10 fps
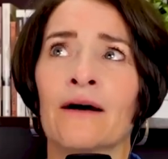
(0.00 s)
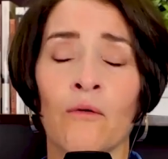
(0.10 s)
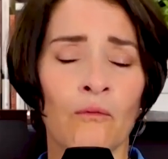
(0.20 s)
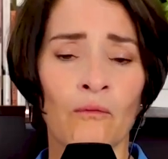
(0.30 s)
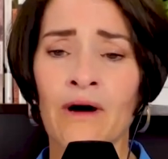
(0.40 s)

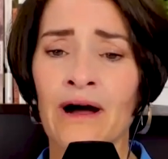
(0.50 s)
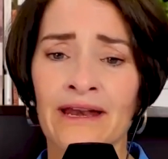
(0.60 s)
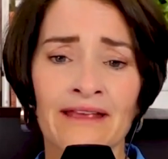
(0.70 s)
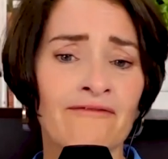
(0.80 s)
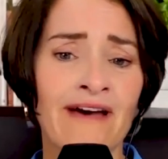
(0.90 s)

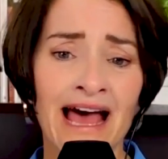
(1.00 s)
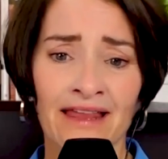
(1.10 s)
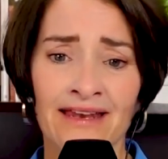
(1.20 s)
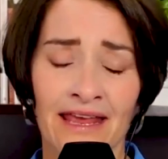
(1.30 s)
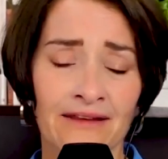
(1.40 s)
one, it
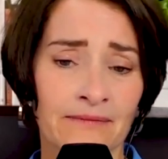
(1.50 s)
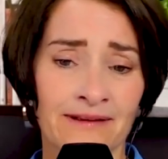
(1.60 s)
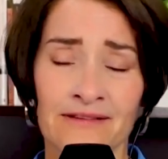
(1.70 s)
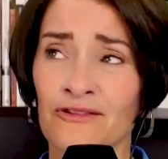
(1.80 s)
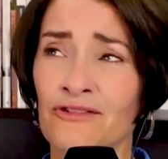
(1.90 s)
validates,
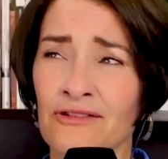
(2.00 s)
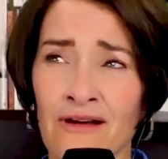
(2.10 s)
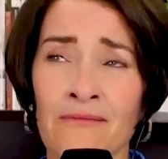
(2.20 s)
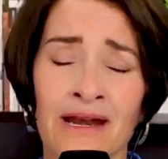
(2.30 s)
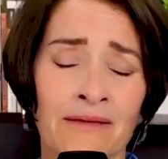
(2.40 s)
because there's
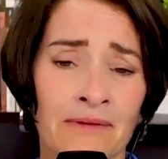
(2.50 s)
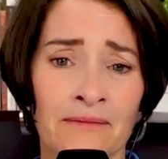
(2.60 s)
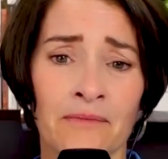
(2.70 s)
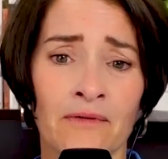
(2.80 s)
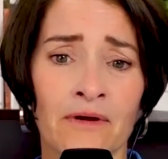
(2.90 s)
so many
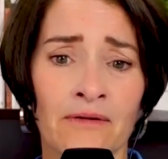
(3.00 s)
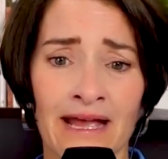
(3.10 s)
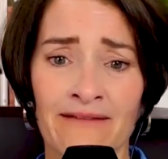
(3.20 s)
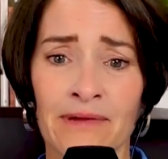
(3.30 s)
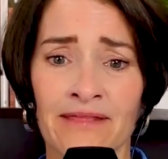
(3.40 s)
people who
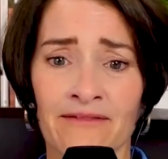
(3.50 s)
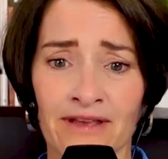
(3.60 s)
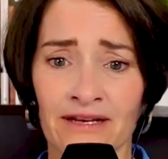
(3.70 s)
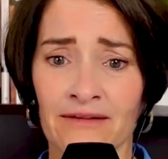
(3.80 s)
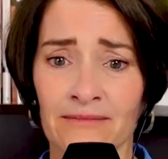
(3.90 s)
have been the
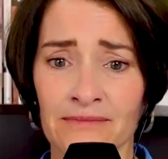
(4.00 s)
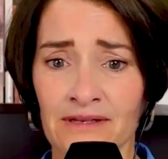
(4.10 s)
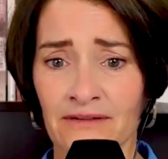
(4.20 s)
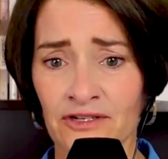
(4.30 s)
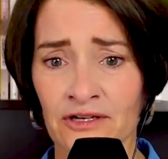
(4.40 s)

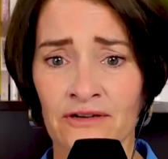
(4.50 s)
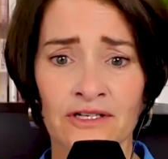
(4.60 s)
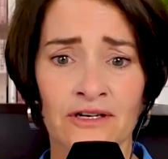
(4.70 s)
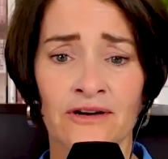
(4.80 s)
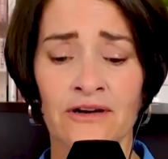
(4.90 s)
victims of
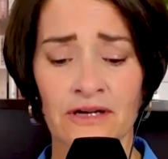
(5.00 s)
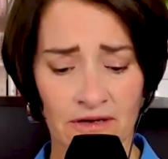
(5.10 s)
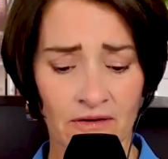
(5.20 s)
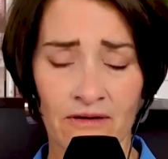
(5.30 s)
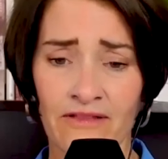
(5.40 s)
church
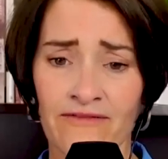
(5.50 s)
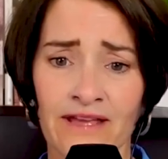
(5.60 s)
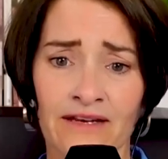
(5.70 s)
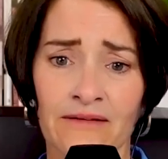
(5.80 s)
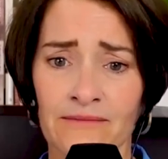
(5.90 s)
hurt or the
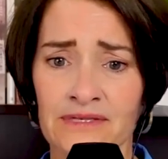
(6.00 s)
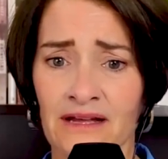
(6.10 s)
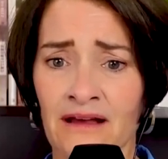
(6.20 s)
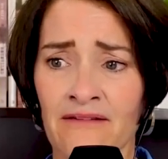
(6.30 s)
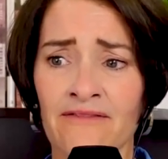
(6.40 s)

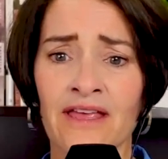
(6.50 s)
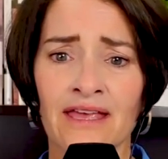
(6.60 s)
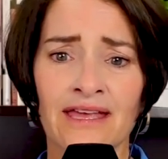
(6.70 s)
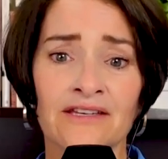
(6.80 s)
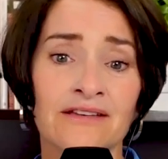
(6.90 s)
victims of
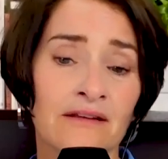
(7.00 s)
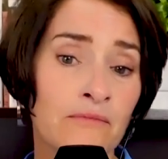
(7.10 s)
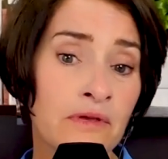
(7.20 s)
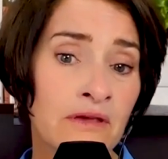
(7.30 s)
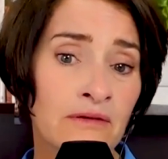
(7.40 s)
just
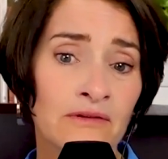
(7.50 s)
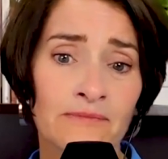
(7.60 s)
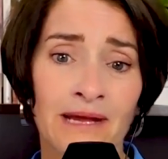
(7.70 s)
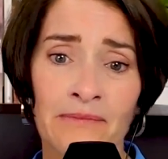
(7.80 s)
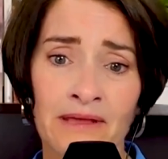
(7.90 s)

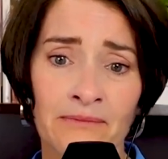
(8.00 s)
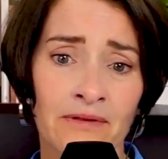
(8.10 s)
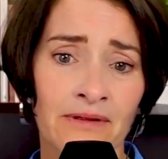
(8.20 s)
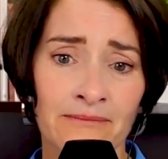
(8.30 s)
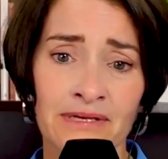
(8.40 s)
abuse by
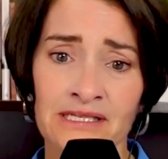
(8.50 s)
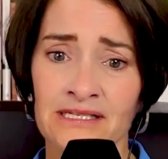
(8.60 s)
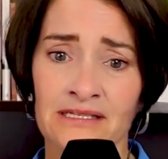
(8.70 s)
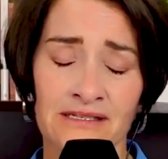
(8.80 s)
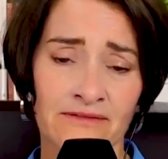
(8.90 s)
people in
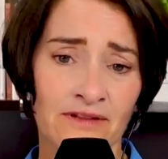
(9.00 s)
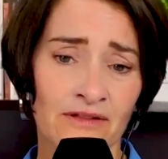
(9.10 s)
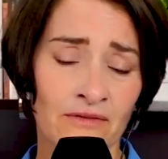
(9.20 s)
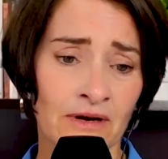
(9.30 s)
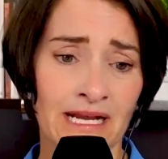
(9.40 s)
positions of
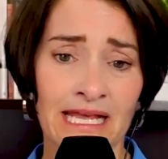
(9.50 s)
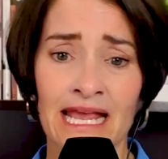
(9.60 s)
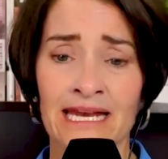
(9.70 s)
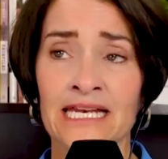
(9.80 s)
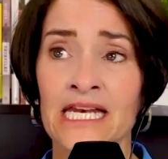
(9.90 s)

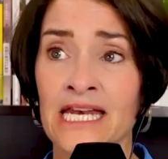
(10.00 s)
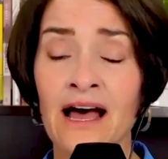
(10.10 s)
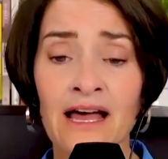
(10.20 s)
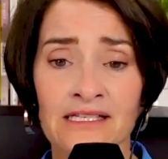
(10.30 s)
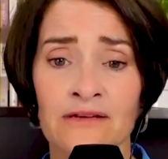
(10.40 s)
authority. And it
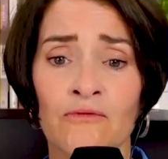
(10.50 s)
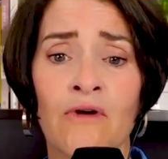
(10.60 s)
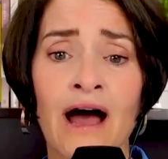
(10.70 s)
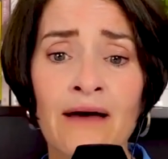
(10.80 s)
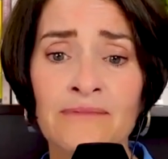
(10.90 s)
does, it
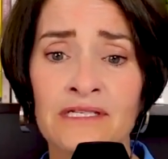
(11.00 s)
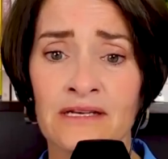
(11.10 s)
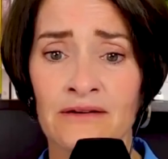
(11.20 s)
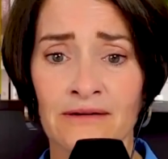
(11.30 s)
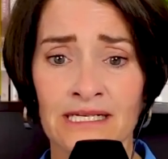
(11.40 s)

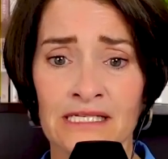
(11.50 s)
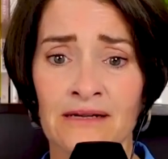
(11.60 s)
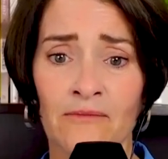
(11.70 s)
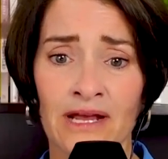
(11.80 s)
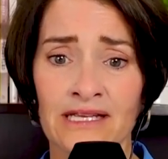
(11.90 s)
robs you in
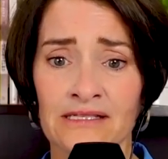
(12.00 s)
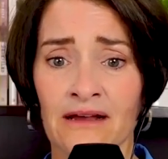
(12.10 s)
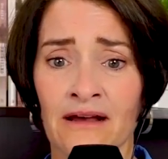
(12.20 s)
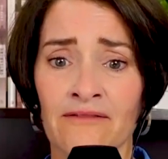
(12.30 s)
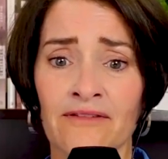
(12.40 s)
some
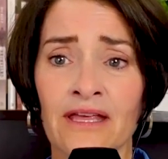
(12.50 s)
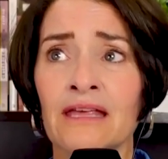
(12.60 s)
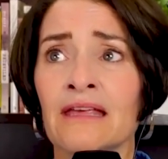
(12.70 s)
ways of